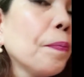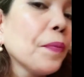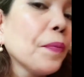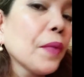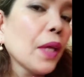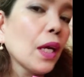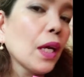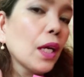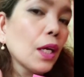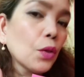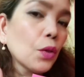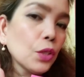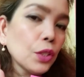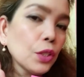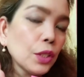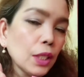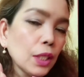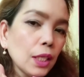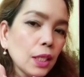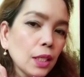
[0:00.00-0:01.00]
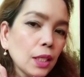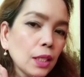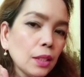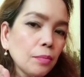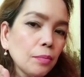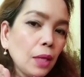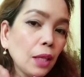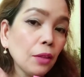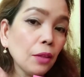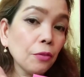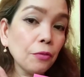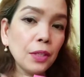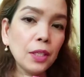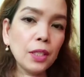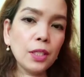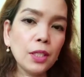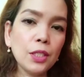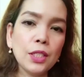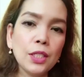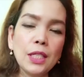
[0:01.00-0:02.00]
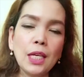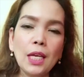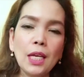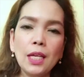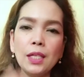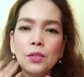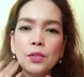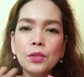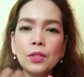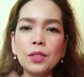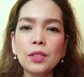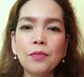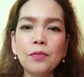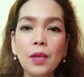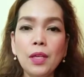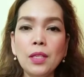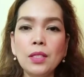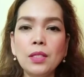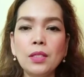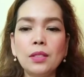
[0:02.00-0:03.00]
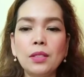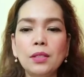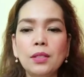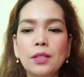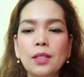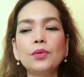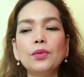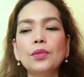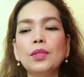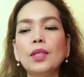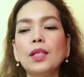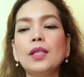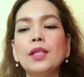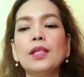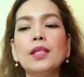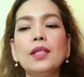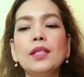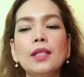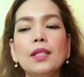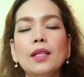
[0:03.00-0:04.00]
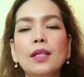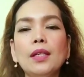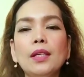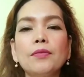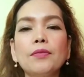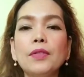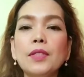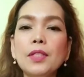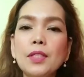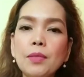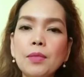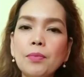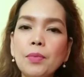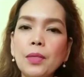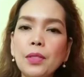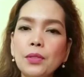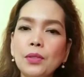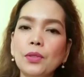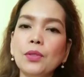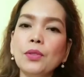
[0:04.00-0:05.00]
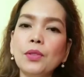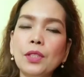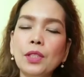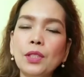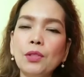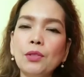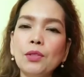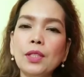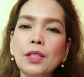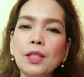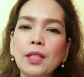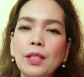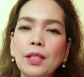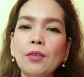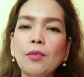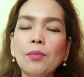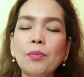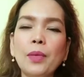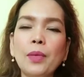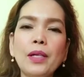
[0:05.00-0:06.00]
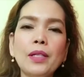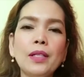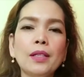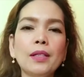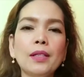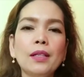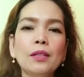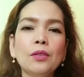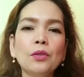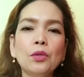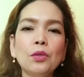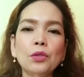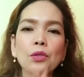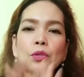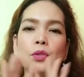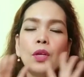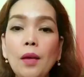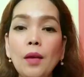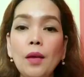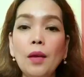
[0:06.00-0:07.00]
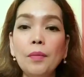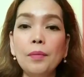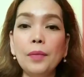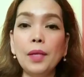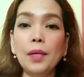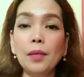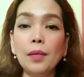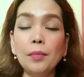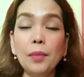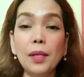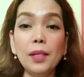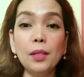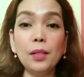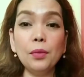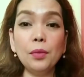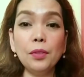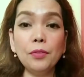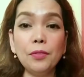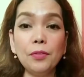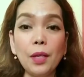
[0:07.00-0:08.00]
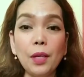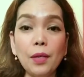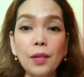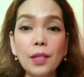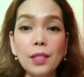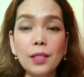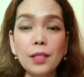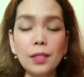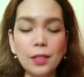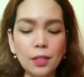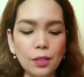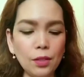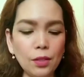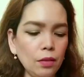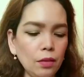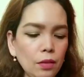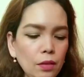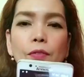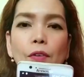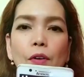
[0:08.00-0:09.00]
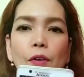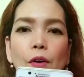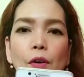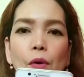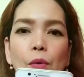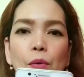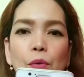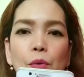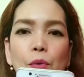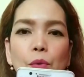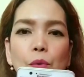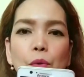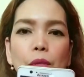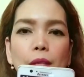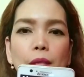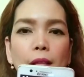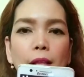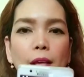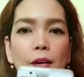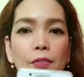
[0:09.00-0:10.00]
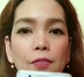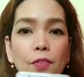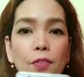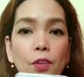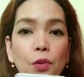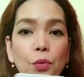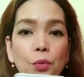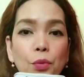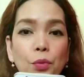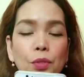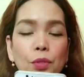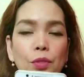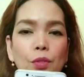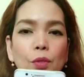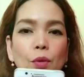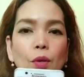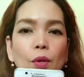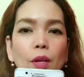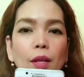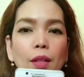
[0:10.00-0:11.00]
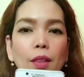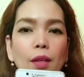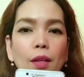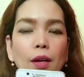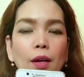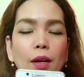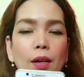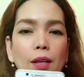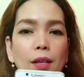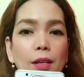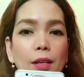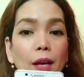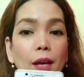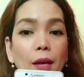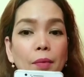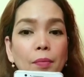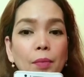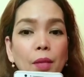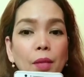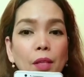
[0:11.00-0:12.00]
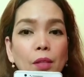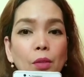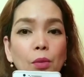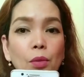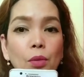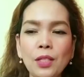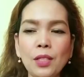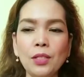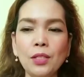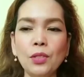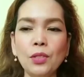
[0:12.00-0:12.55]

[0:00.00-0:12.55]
Nagkaroon siya ng matte finish sa sa face. Naging first impression ko dito sa tatlong product na ito. So, by the way, Fairies, it's all 4:02 in the afternoon. So, later, i-update ko kayo.